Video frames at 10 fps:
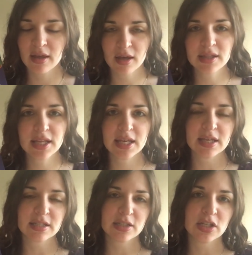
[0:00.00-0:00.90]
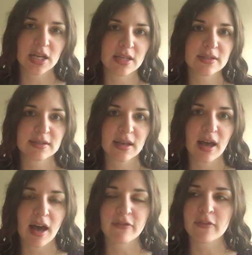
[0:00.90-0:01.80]
Unlike Adichie's
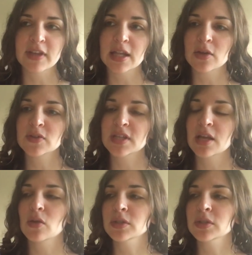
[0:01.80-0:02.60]
Half of a Yellow Sun,